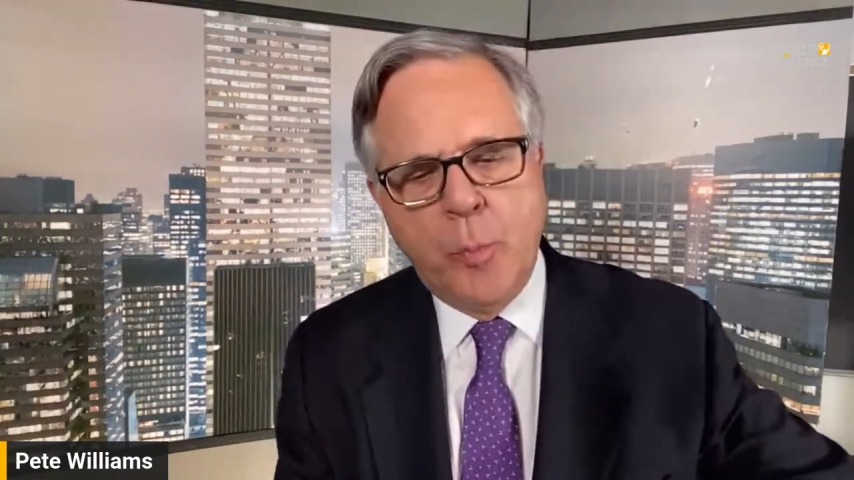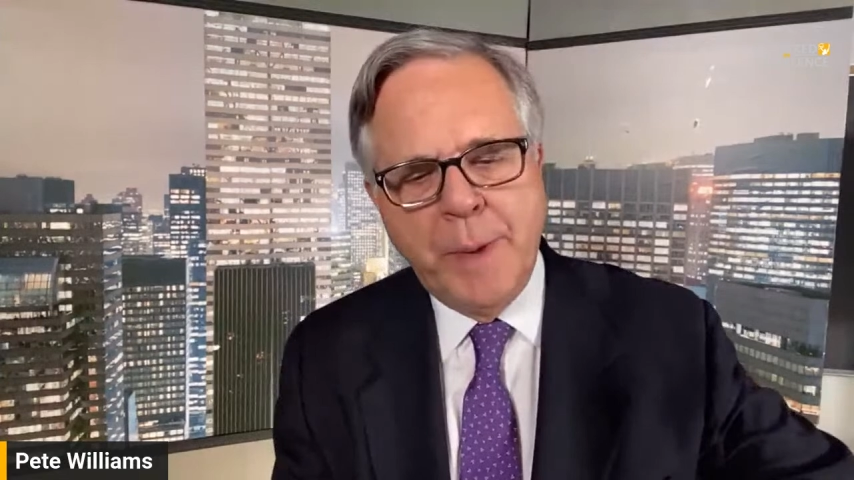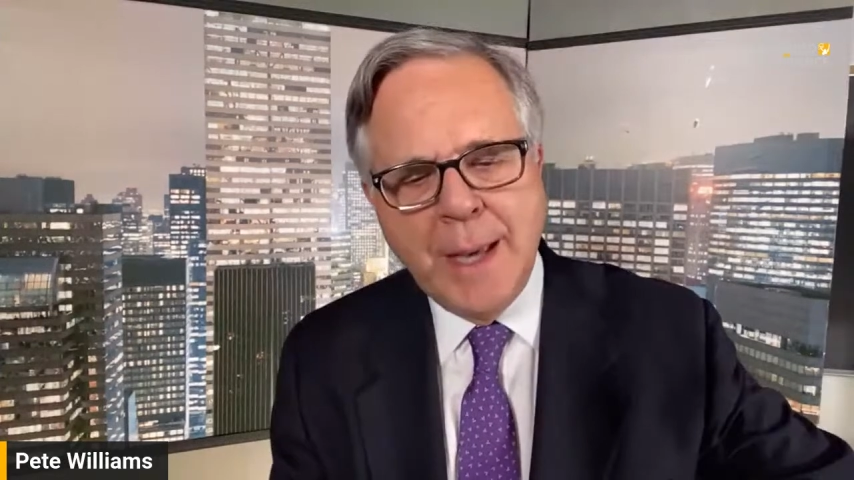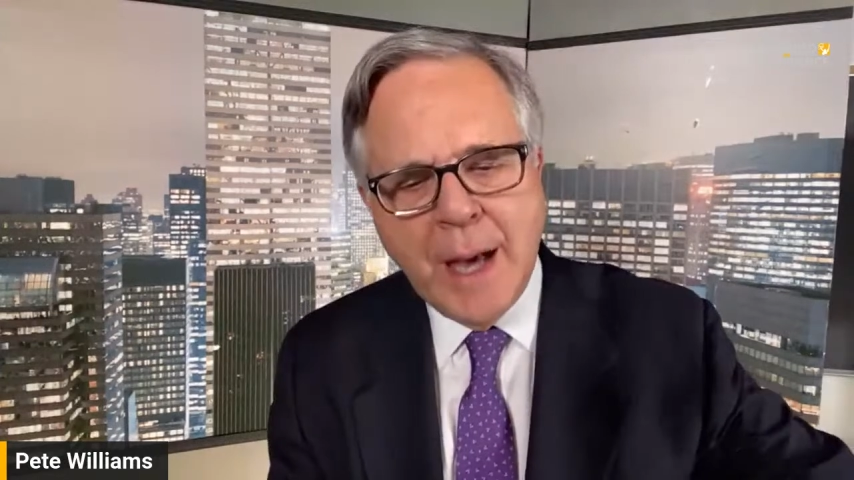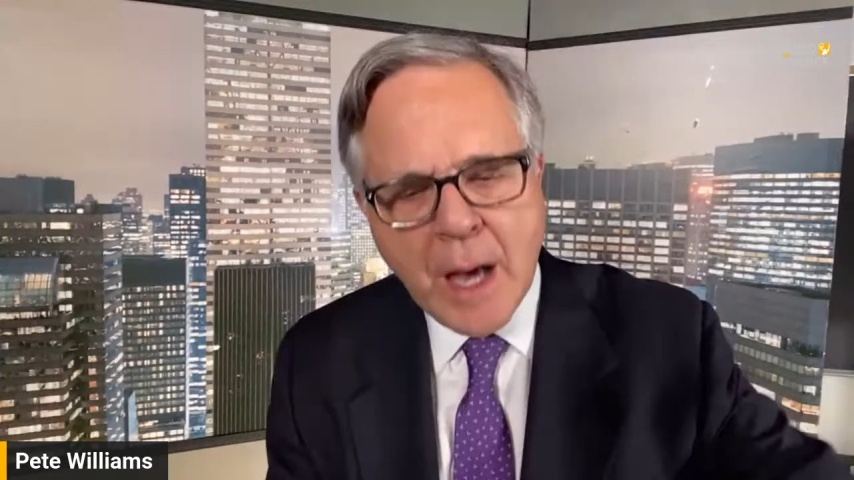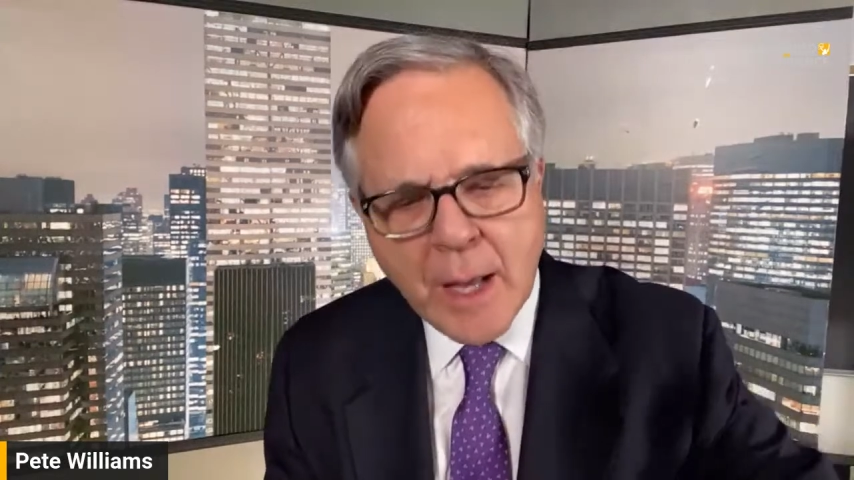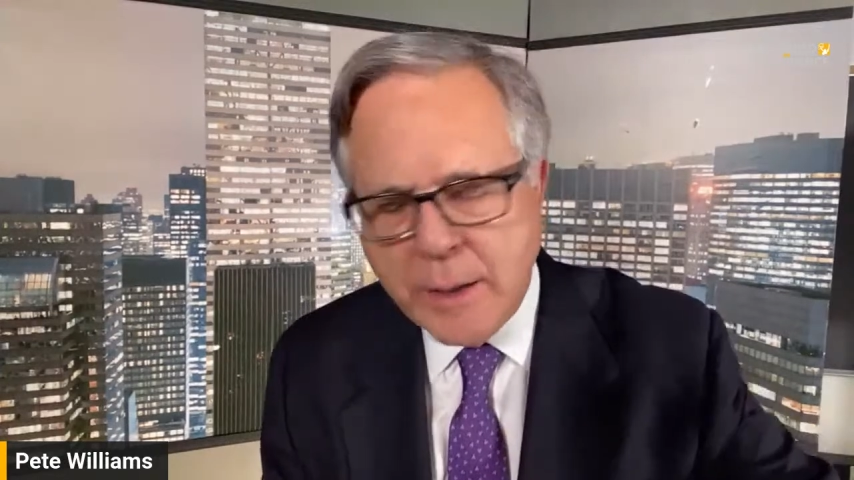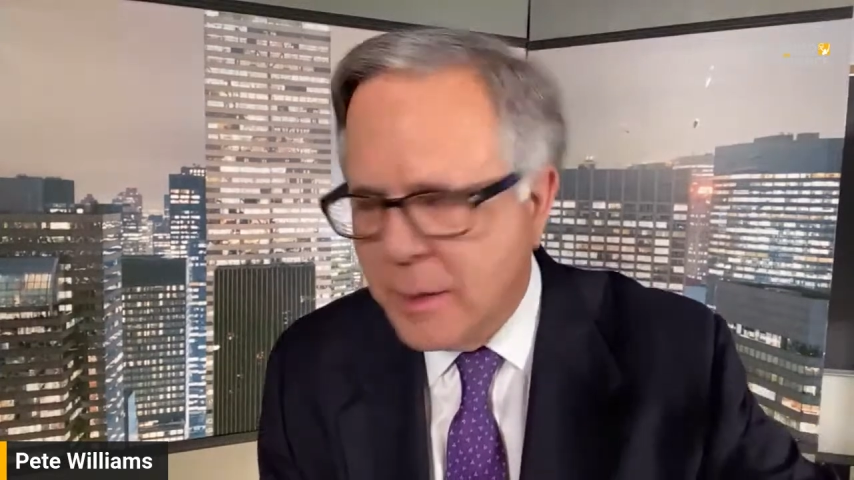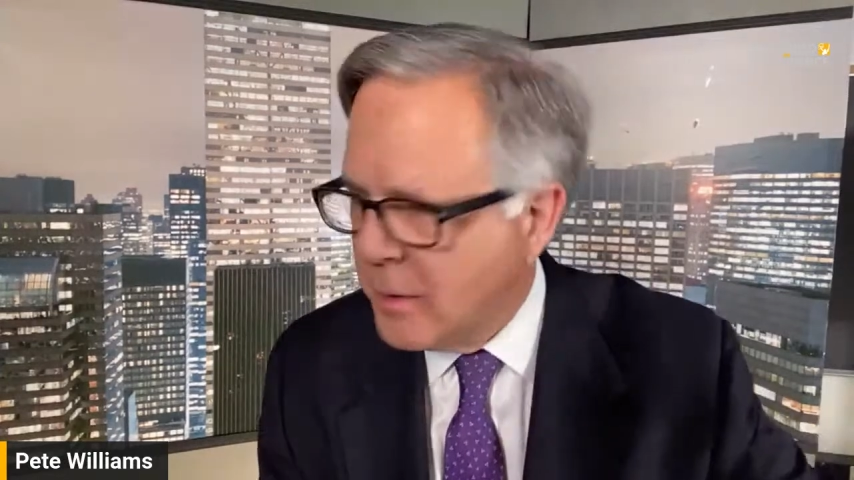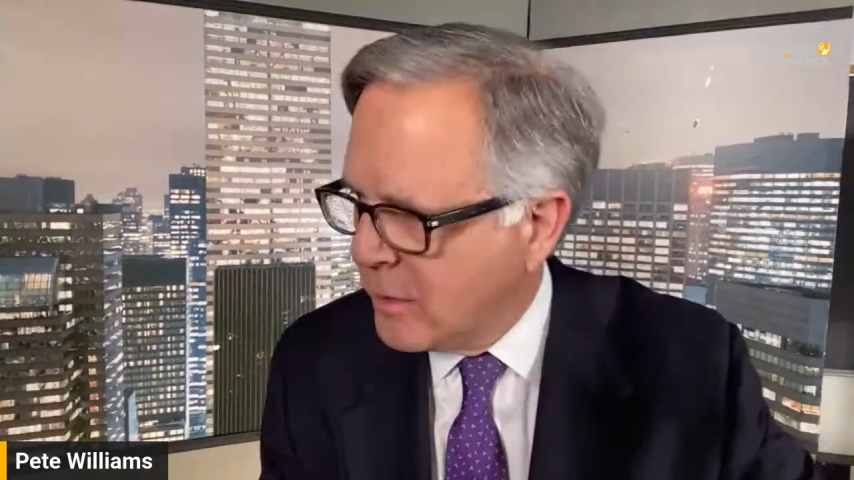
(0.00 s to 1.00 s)

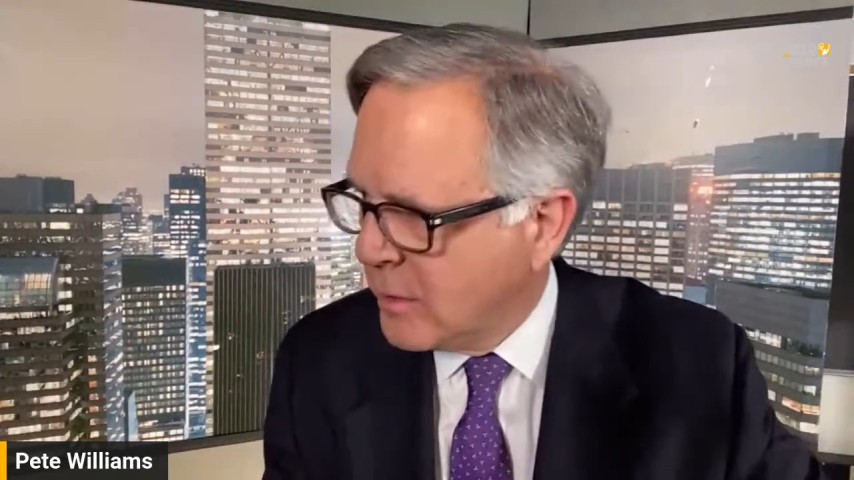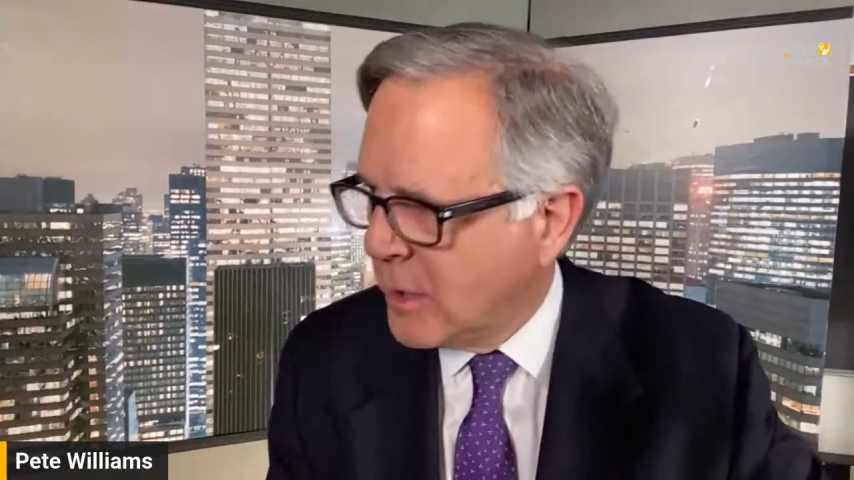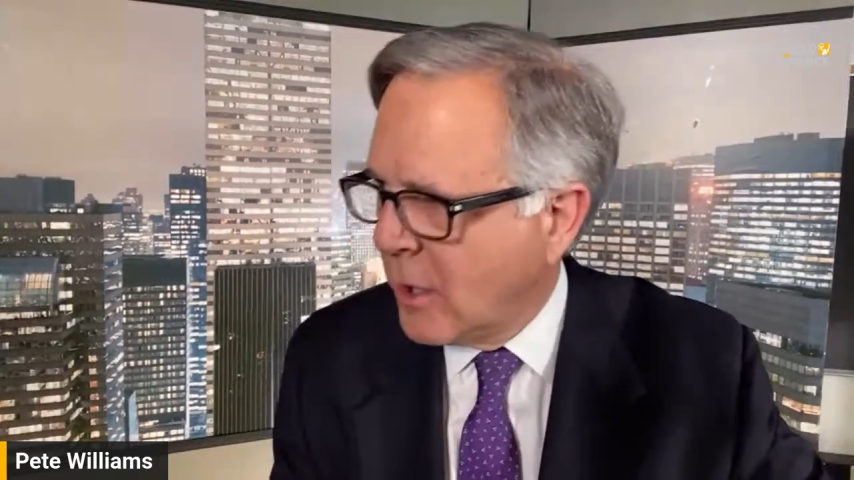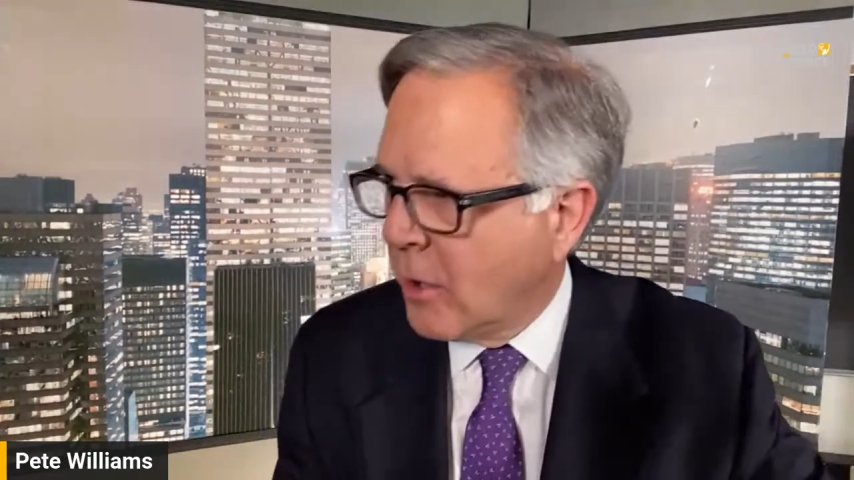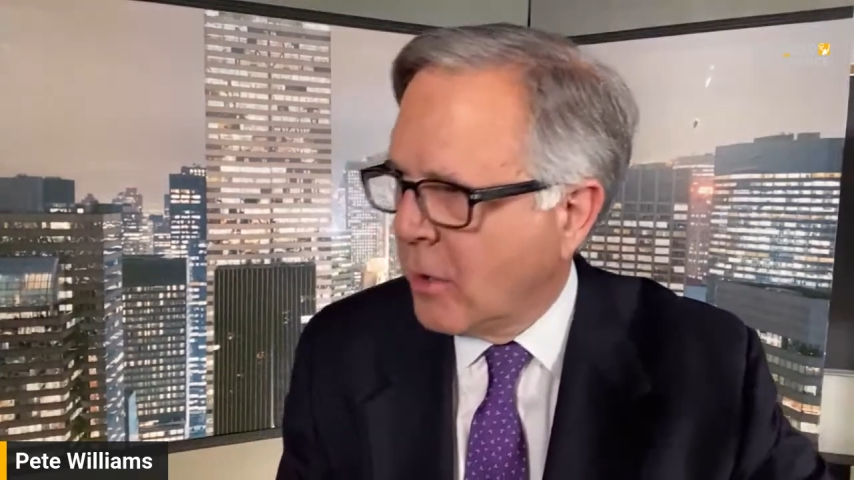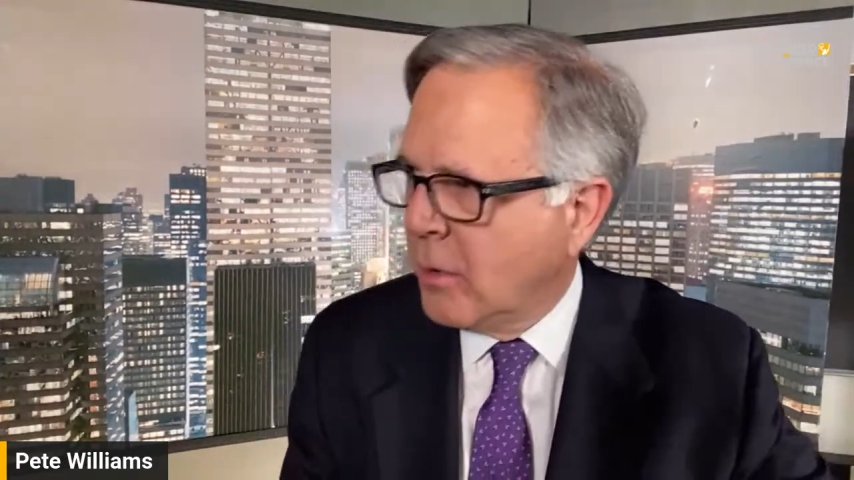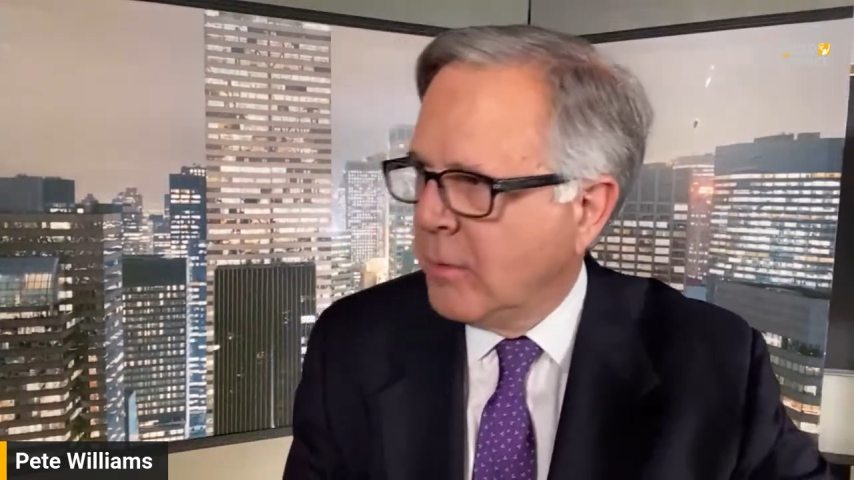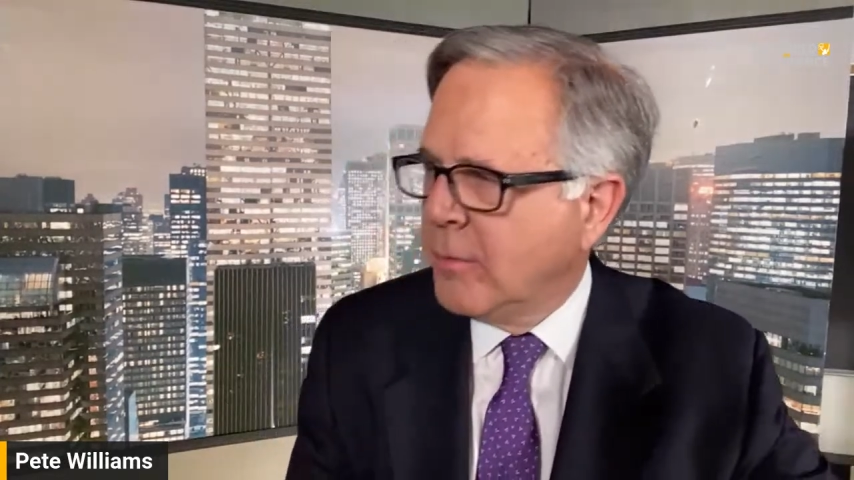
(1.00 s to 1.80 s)
beyond their